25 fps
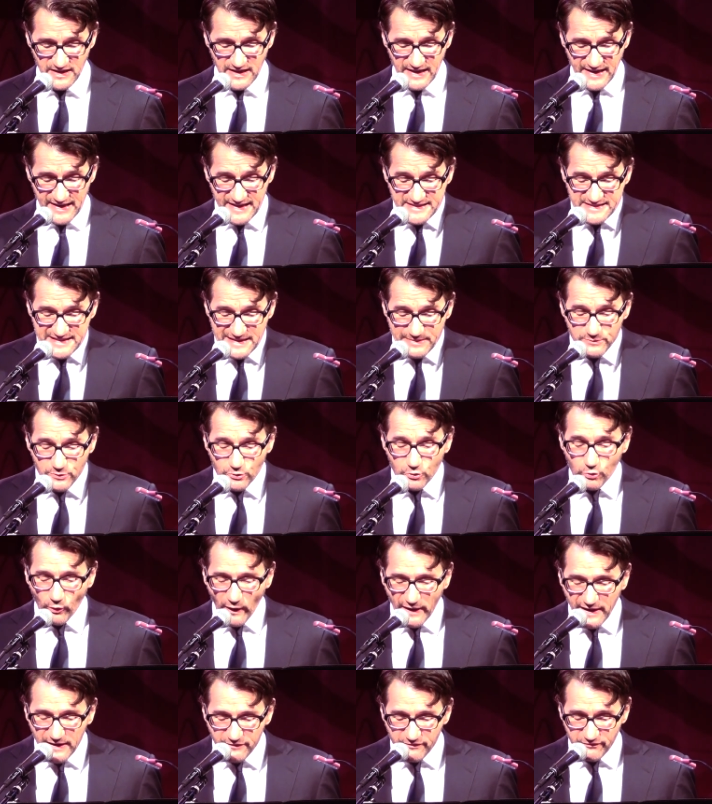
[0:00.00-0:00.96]
He seemed
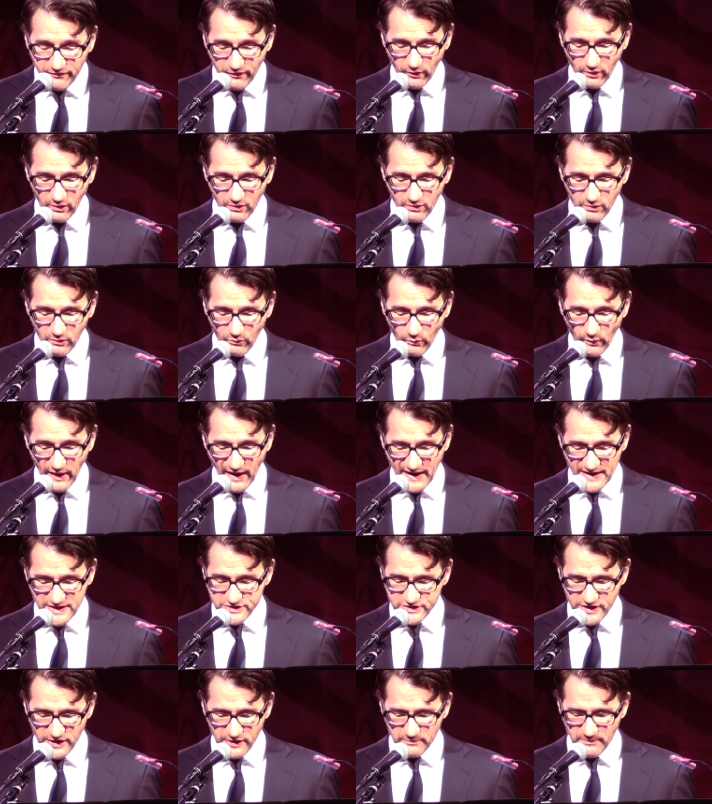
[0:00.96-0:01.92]
grateful when I
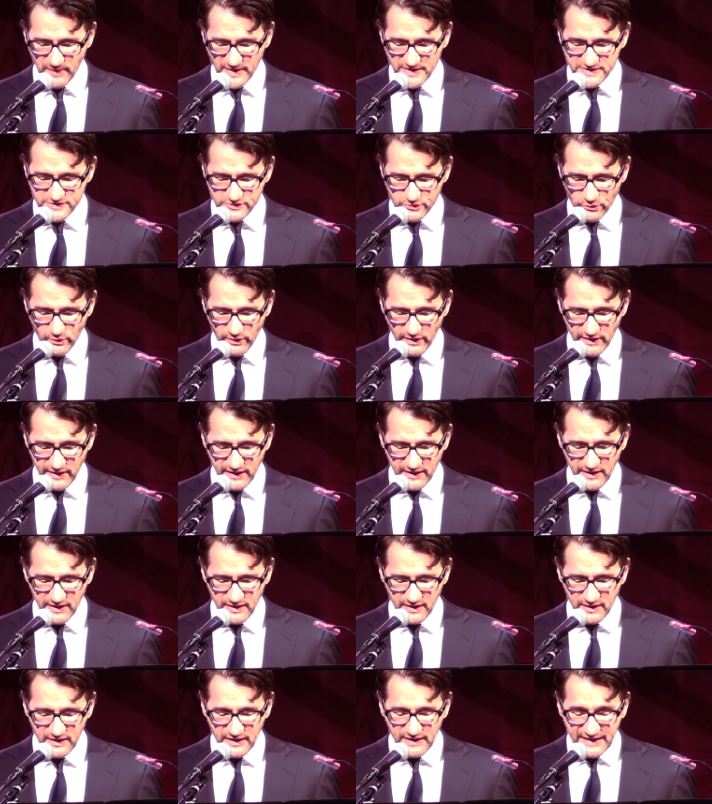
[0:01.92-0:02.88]
shared my story.
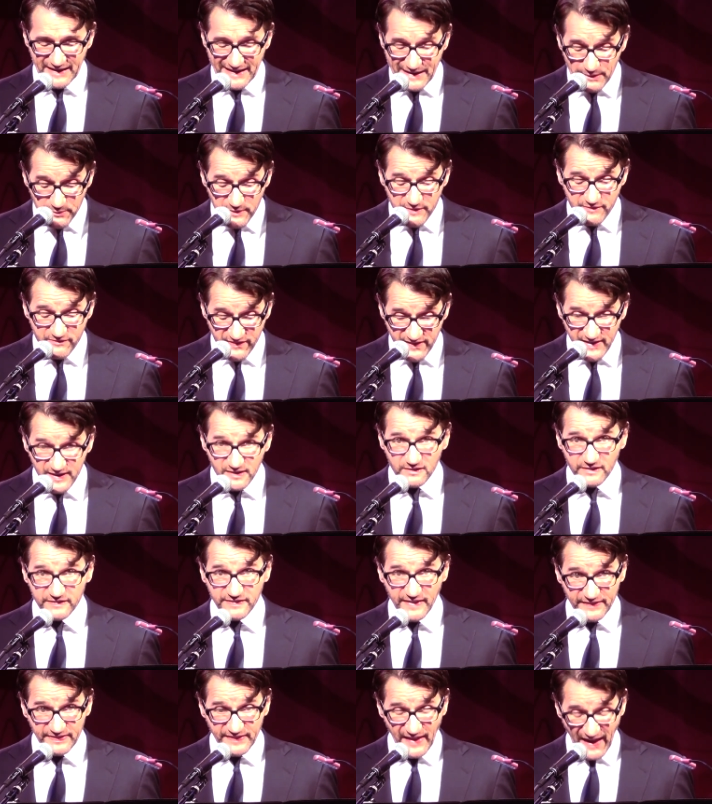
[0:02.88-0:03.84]
He
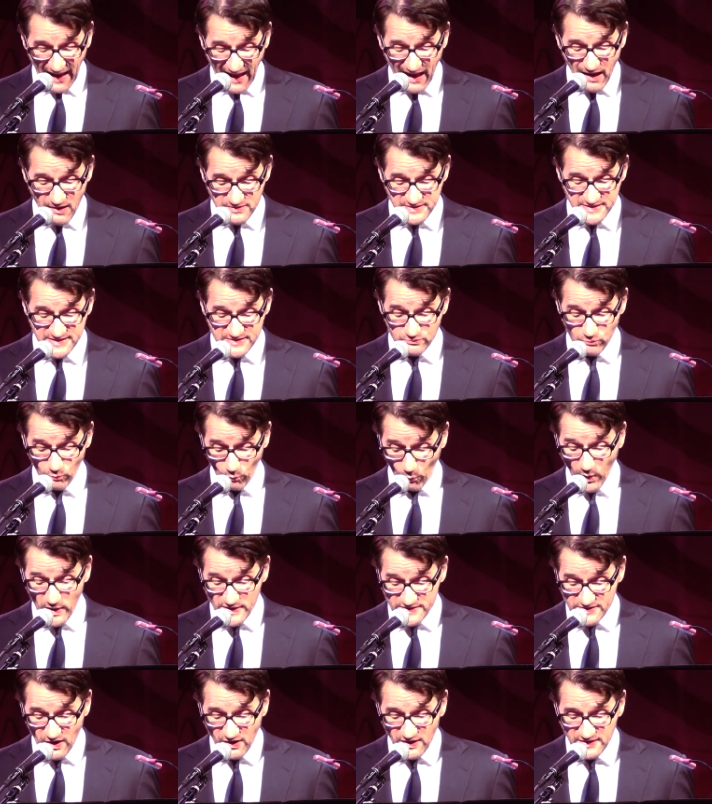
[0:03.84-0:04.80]
revealed that the house
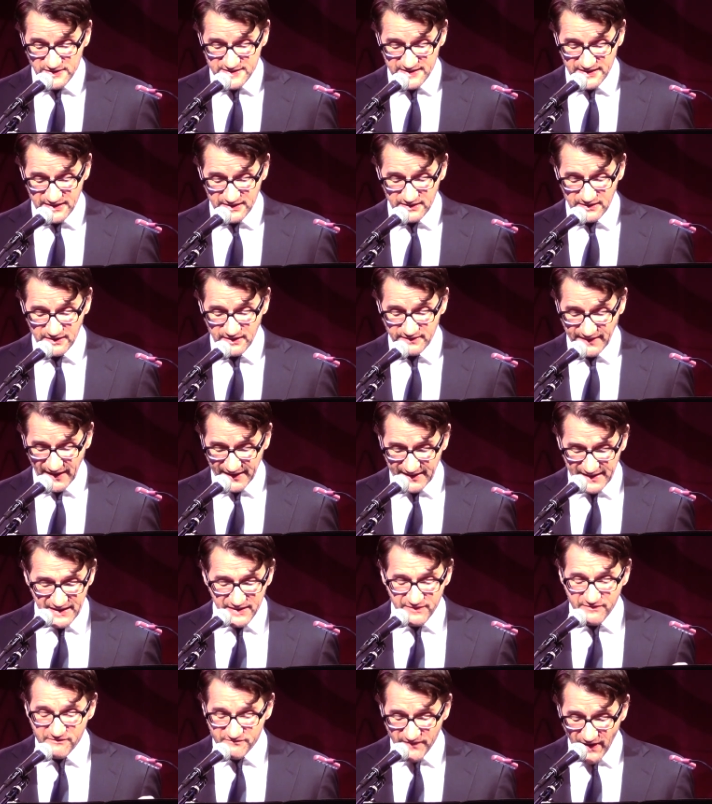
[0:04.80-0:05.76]
was haunted, that
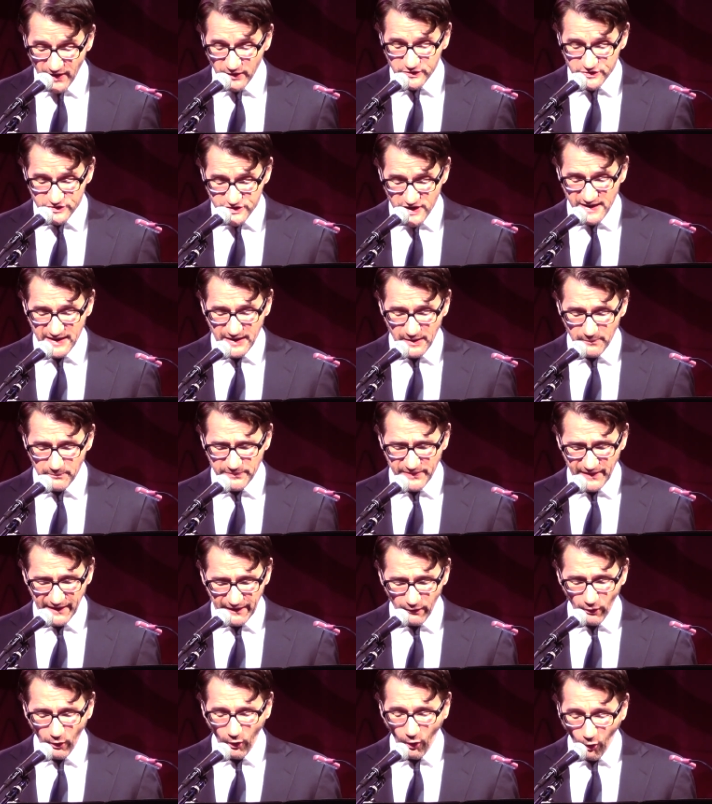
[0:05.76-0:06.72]
he felt Jacob
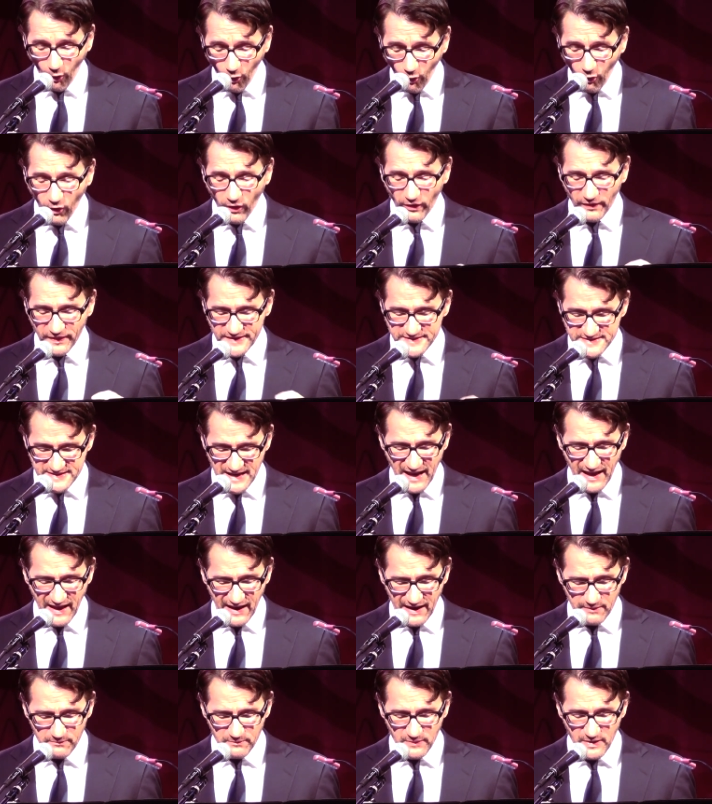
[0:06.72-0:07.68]
there all the
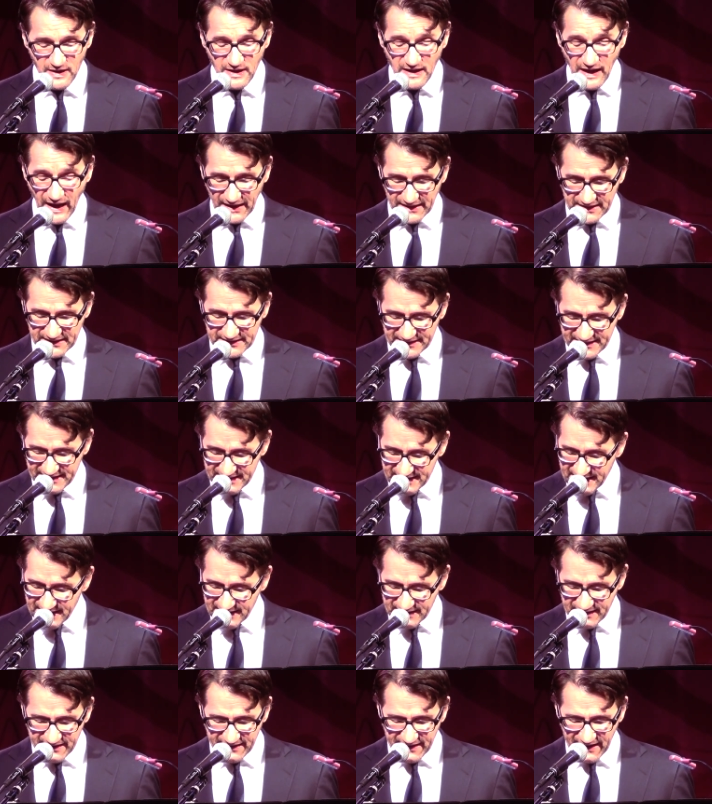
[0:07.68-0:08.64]
time. A
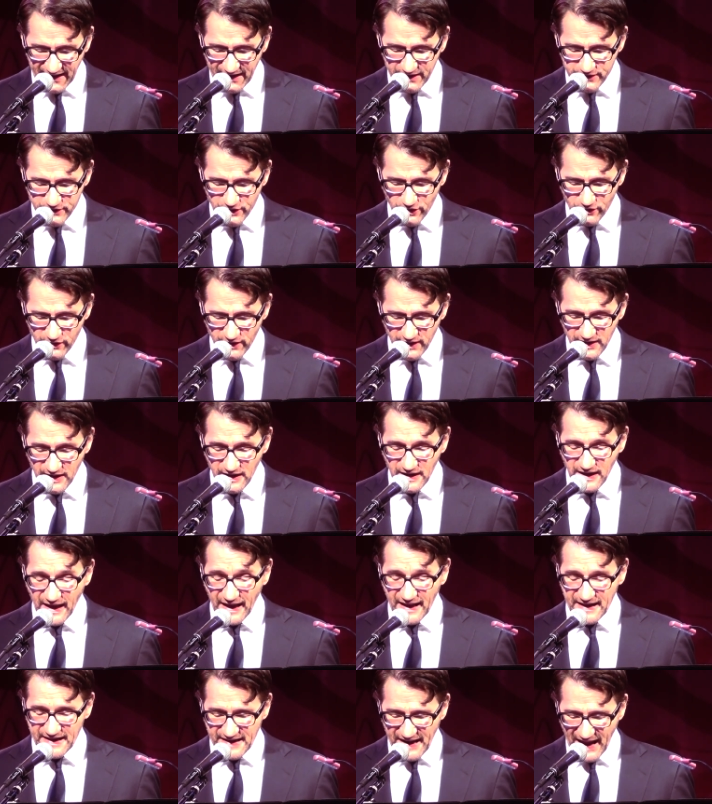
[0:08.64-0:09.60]
cleaning lady had known
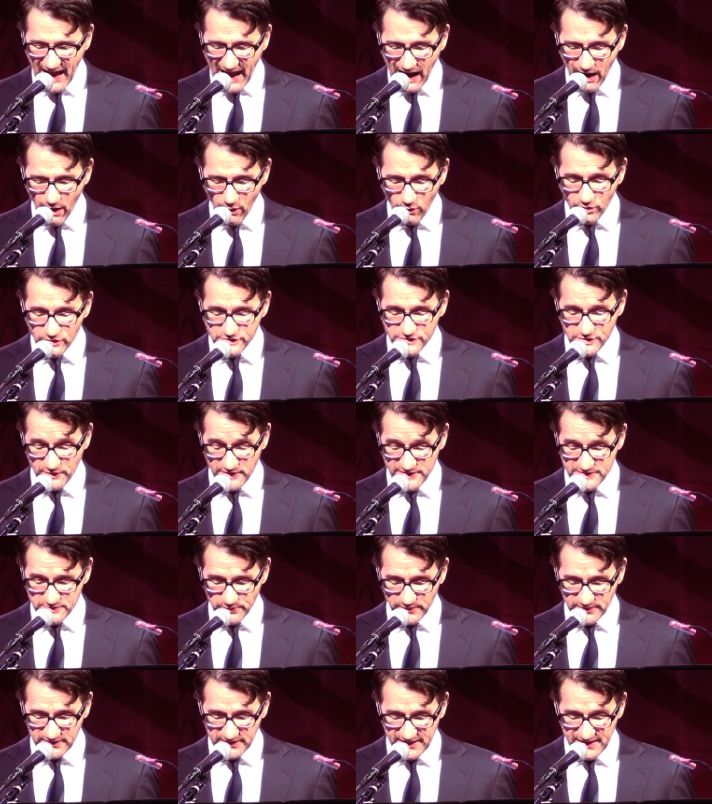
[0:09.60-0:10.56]
it, and now, to
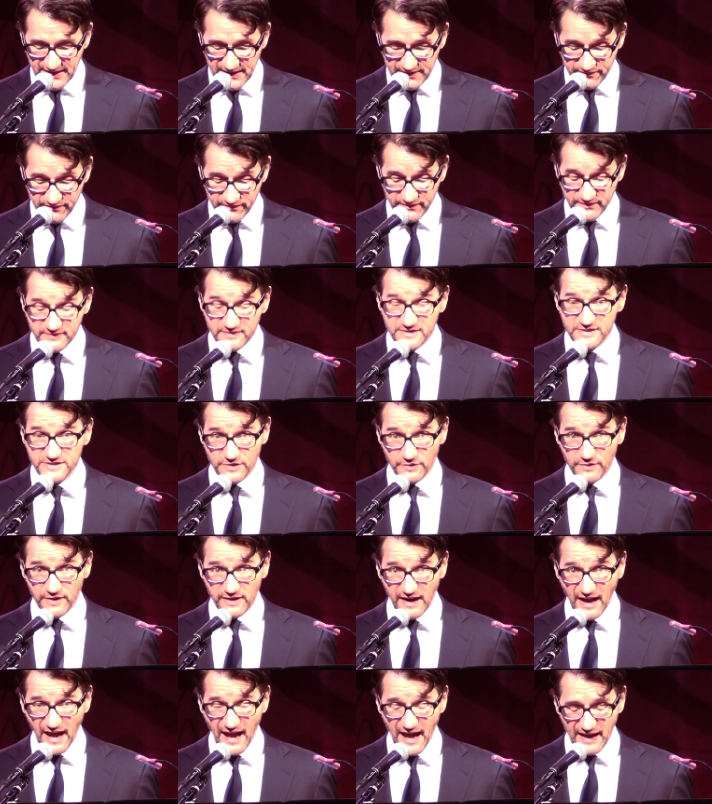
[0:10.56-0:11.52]
his relief, so
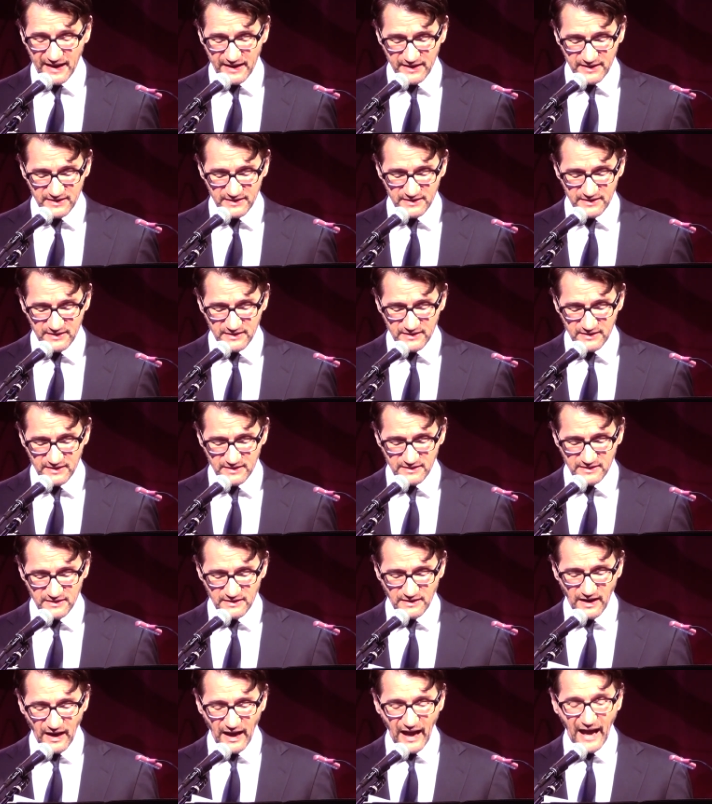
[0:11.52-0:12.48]
did I.
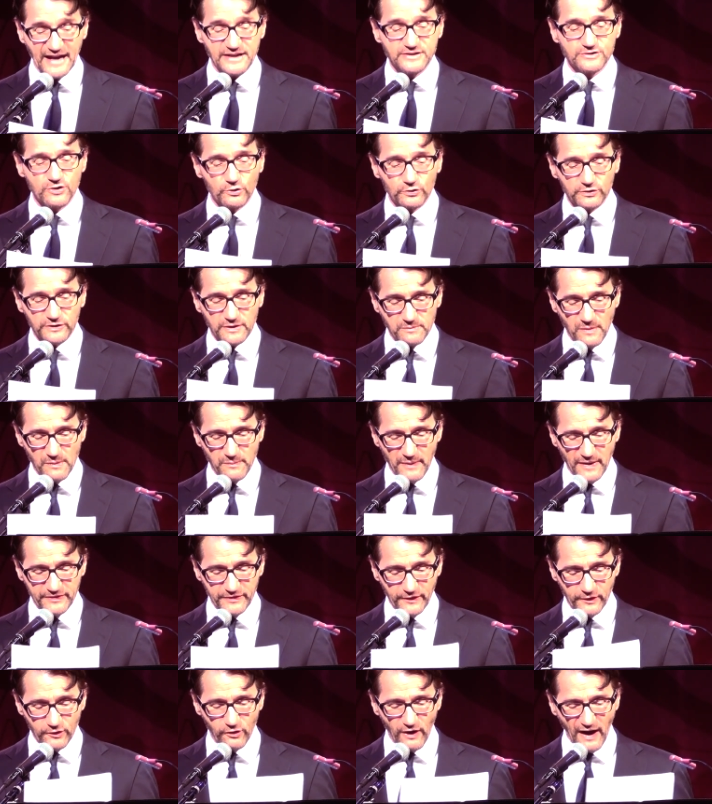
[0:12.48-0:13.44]
I told him
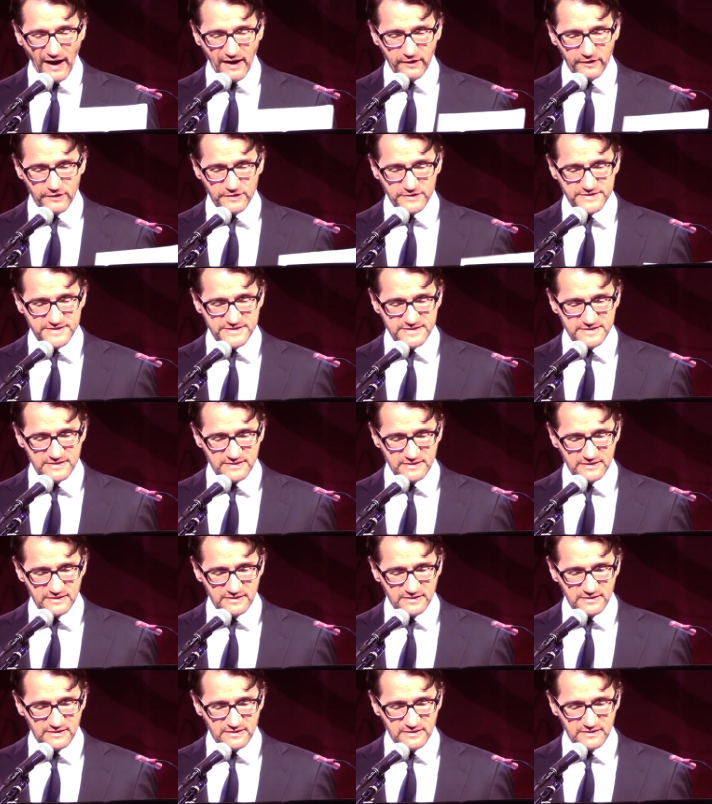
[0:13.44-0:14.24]
about the crackers.